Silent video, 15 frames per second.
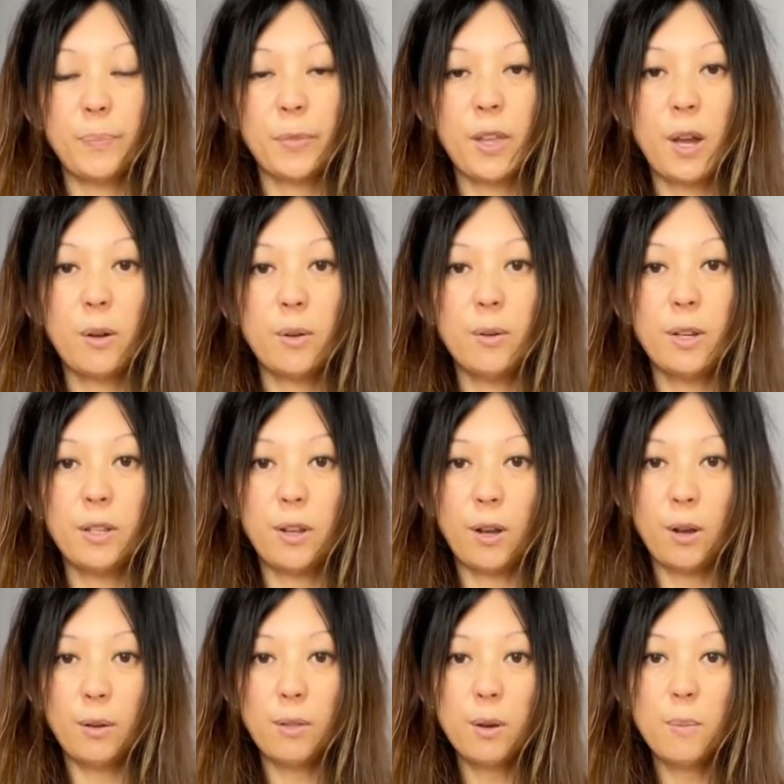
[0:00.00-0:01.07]
calculate
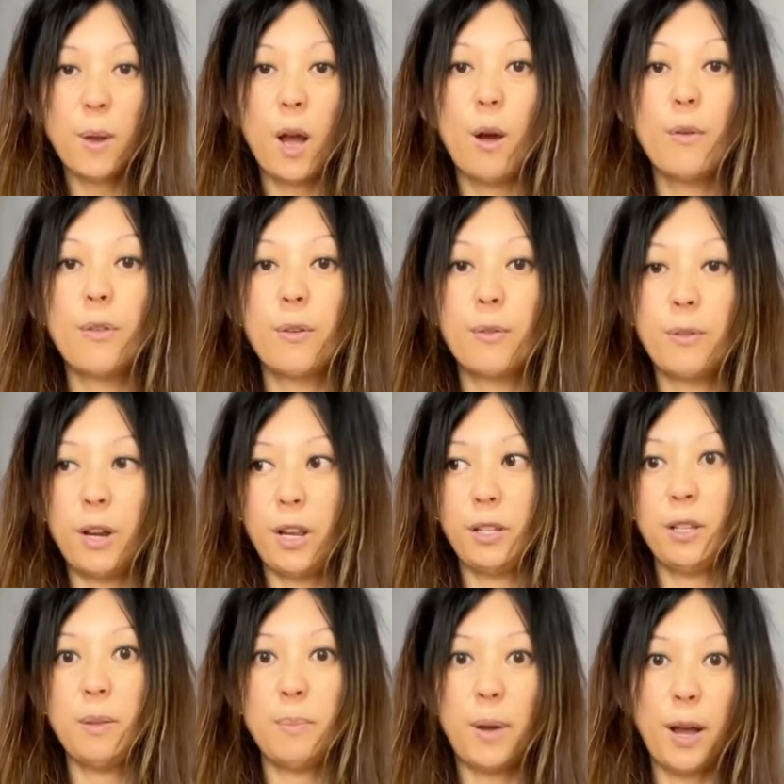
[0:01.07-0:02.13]
all the wealth
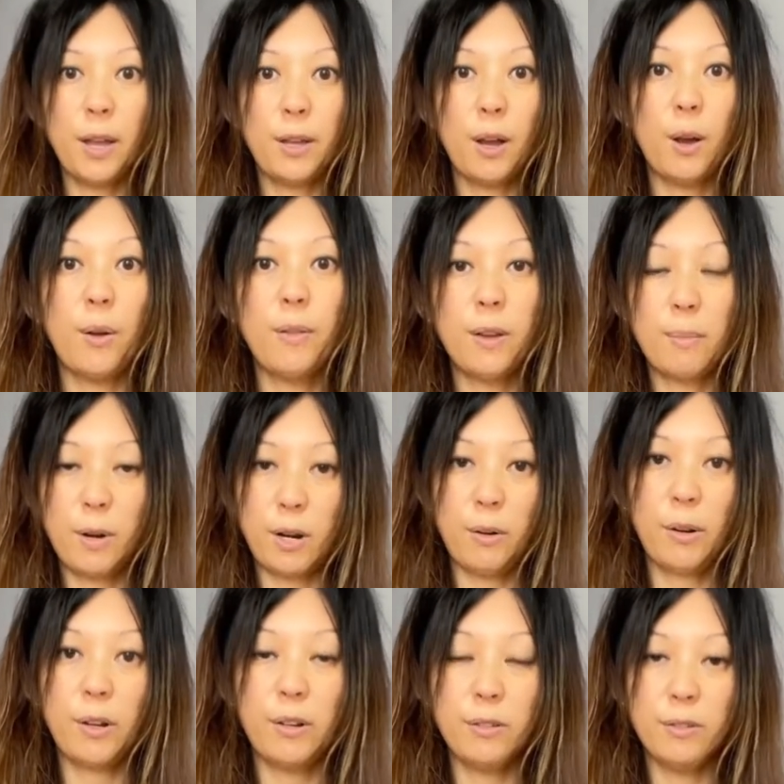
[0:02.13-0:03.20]
created by all the
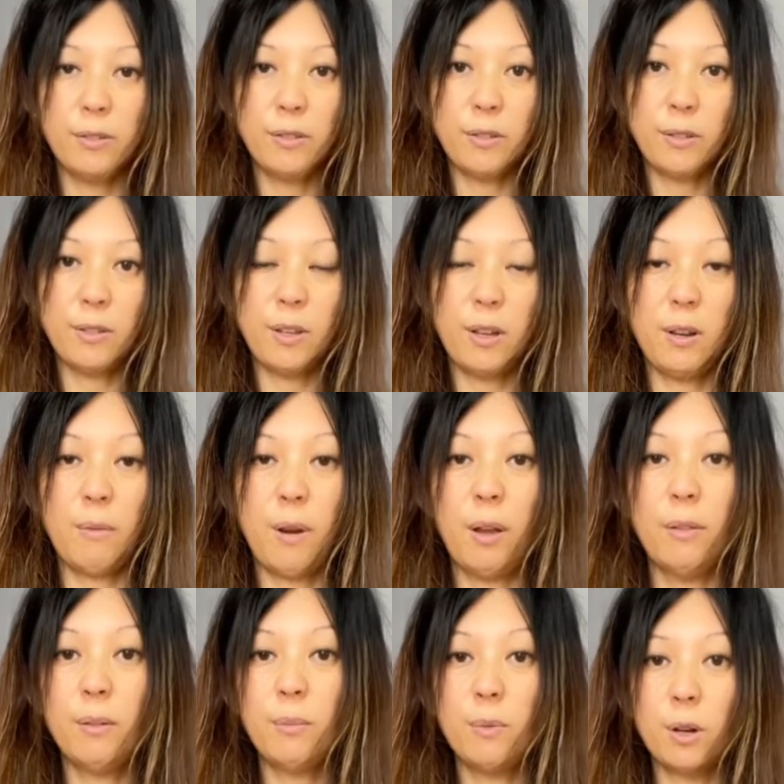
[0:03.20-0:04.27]
Americans
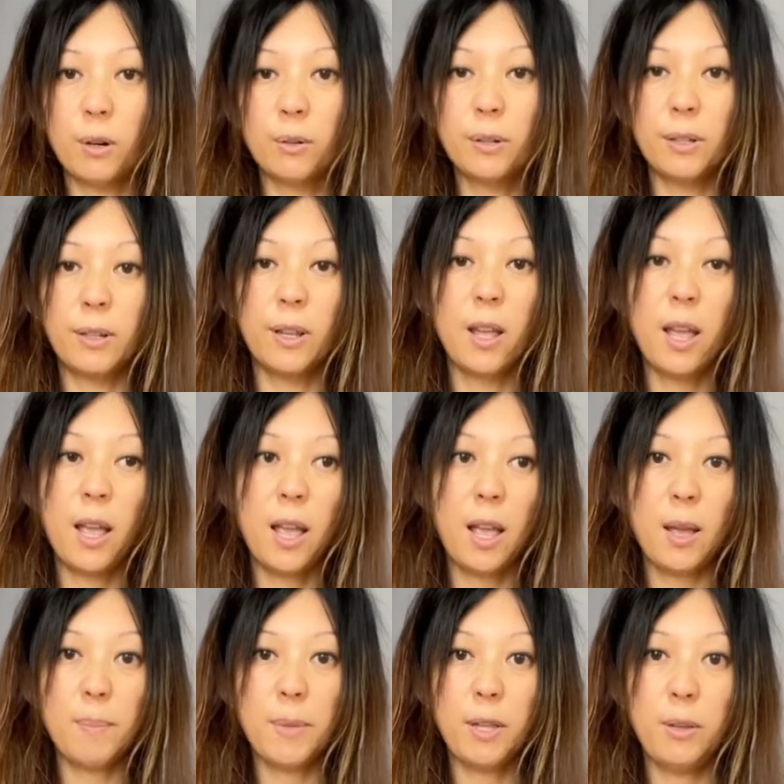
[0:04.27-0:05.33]
around the world.
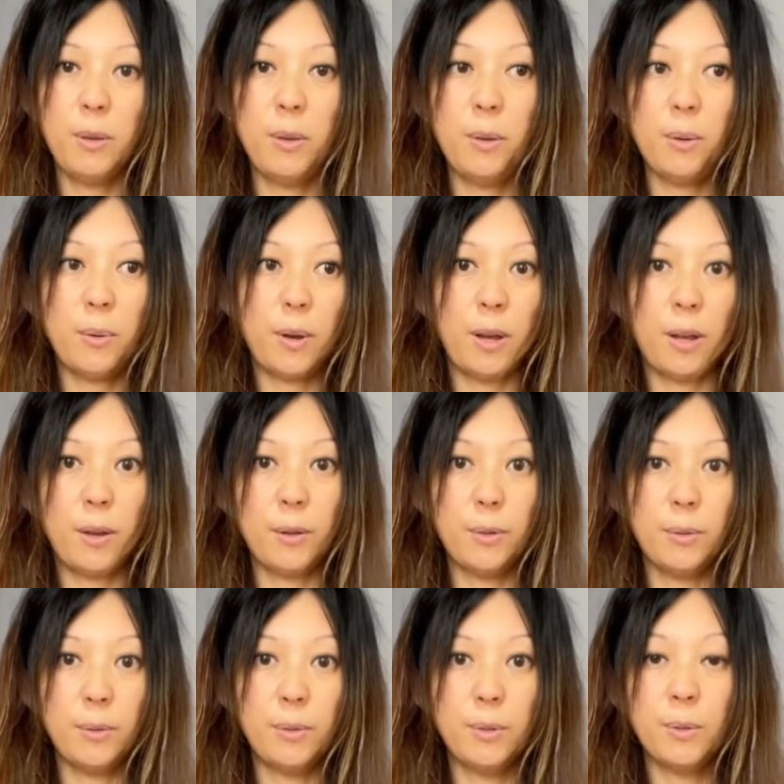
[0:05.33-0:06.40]
You
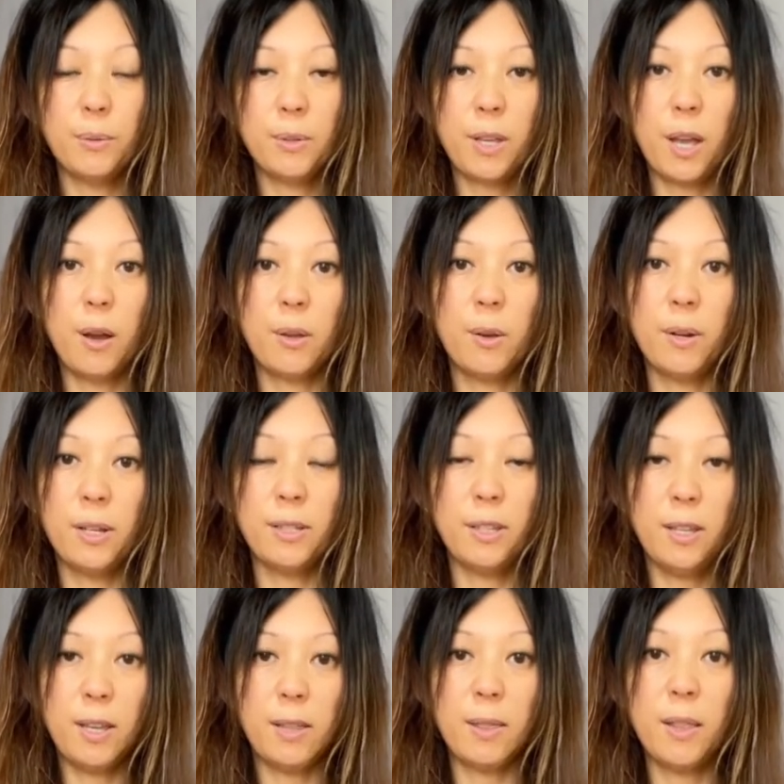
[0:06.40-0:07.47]
don't calculate
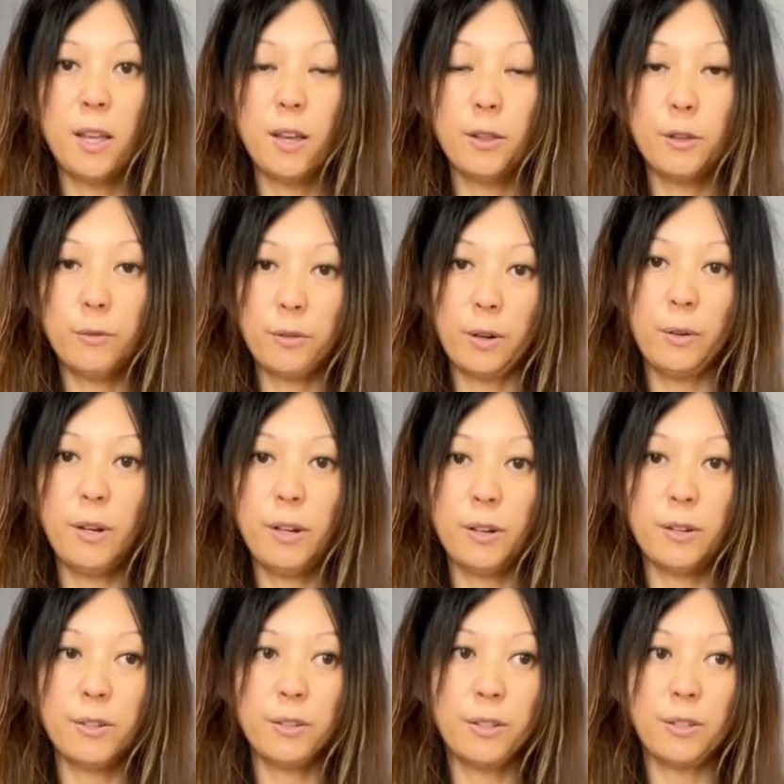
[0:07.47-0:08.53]
in the
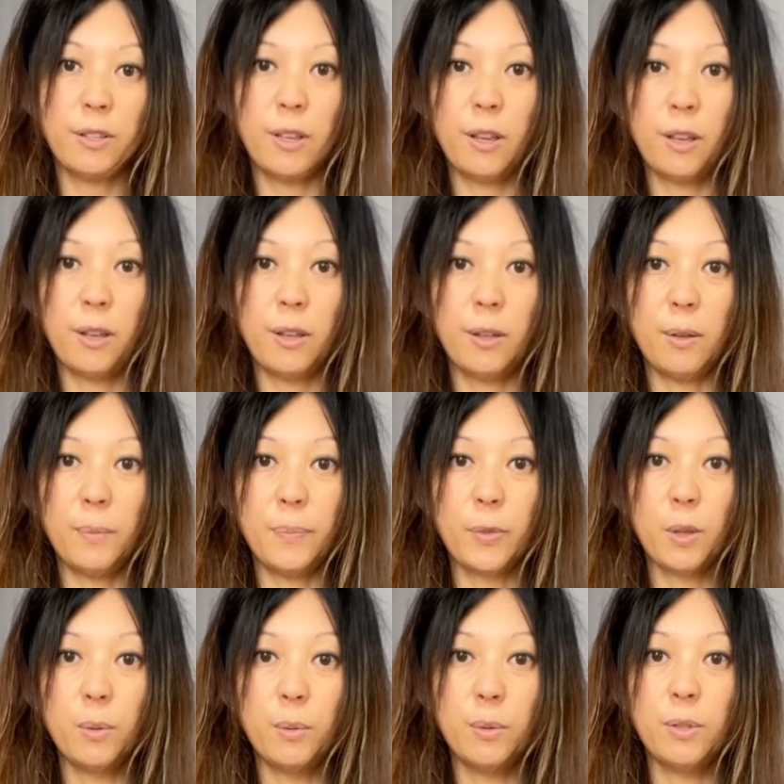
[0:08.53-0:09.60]
foreigners,
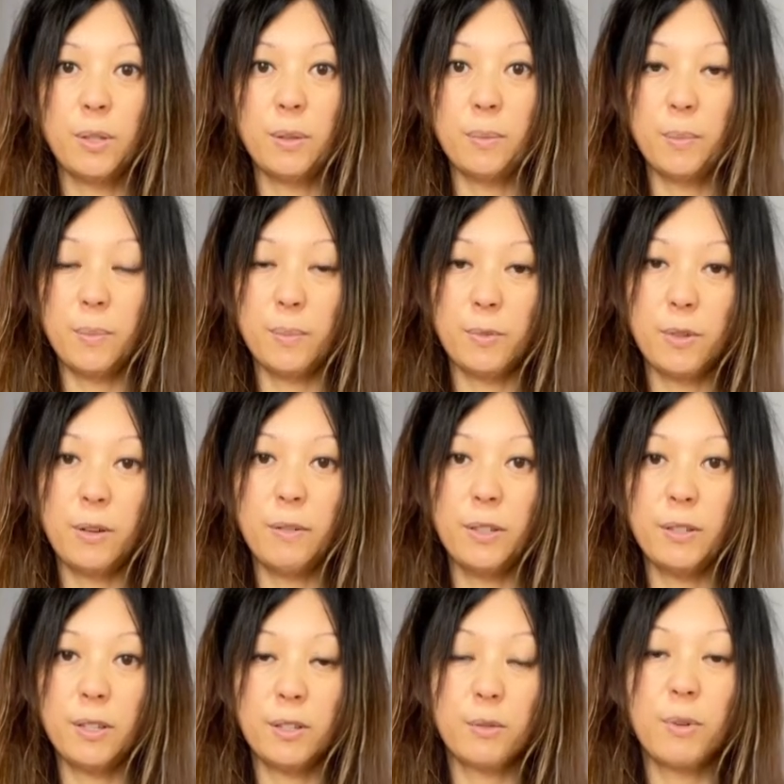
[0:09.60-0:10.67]
goods and
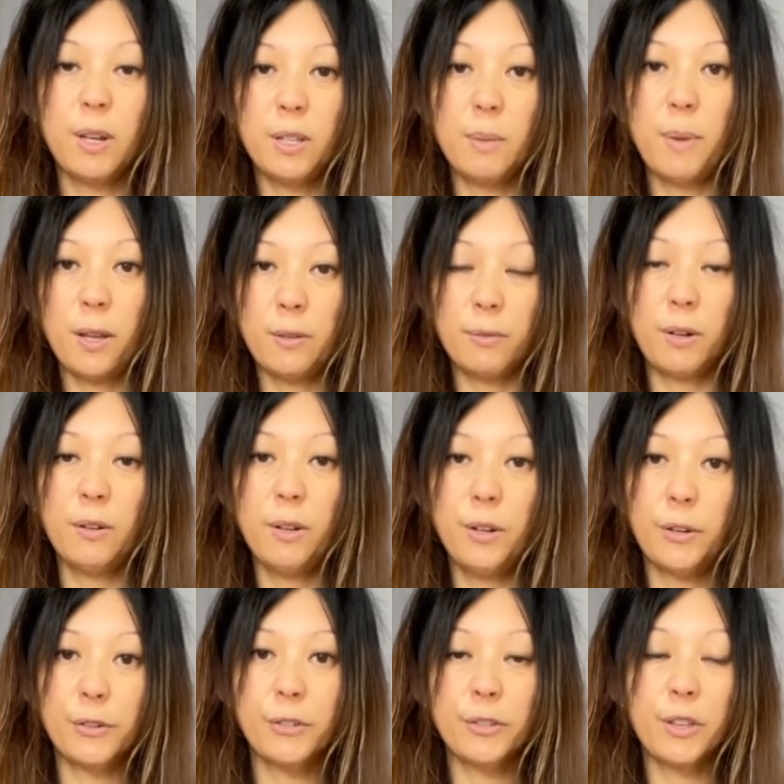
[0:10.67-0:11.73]
services created by the
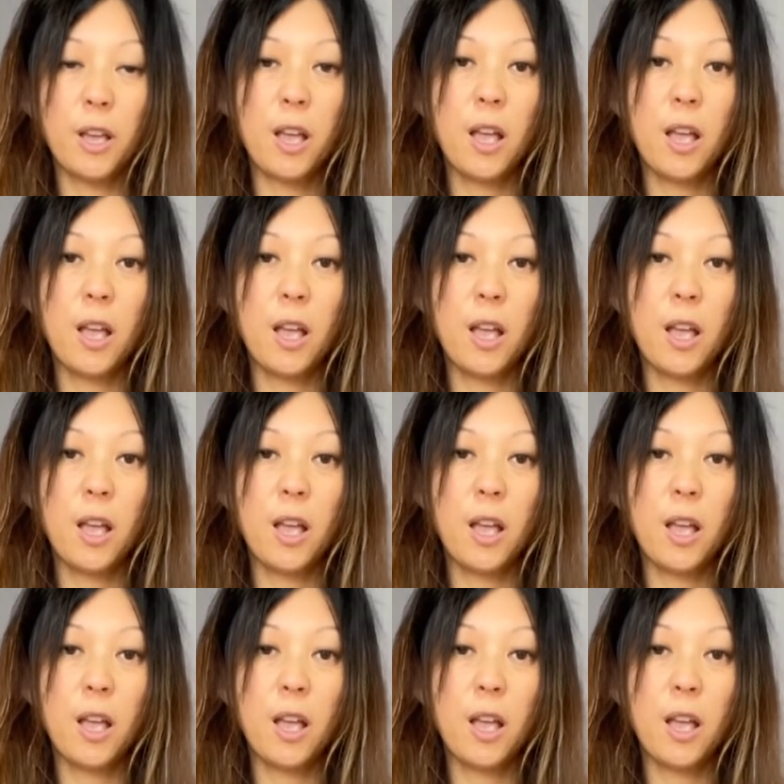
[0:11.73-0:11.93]
foreigners